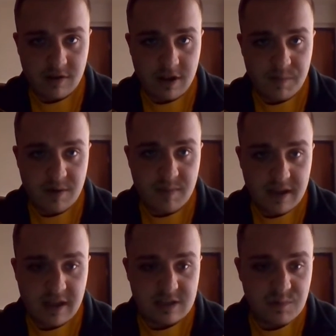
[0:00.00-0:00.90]
picked by
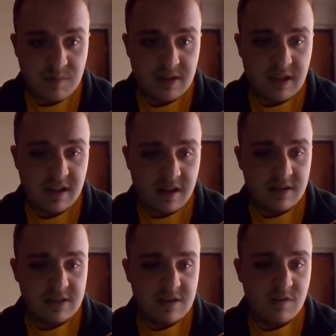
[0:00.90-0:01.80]
less people than
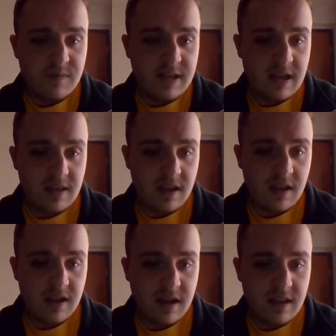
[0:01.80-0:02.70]
LSU, but I
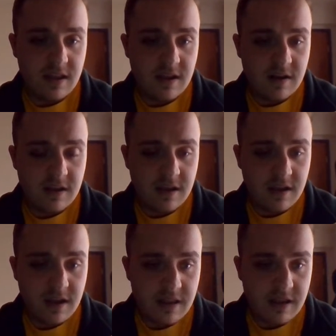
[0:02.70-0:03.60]
think
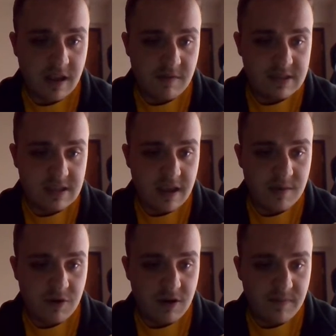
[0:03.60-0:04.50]
they have a slight
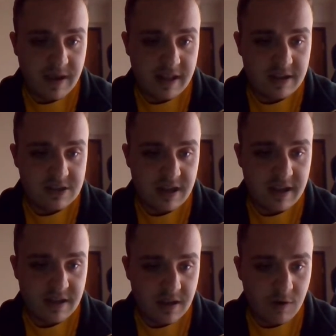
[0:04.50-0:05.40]
more advantage
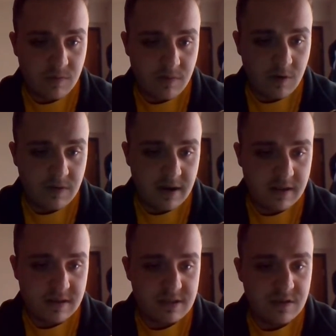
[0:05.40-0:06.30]
over
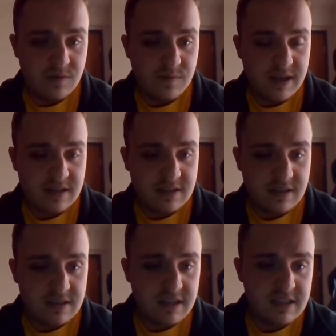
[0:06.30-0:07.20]
LSU because of
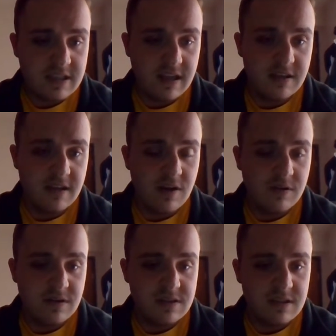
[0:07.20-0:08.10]
the
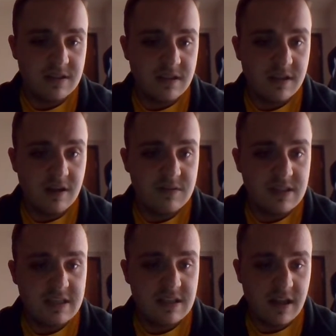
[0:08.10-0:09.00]
down
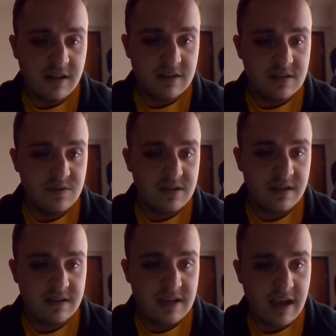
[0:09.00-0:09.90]
season LSU
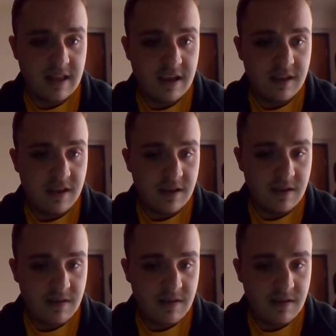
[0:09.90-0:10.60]
has had lately.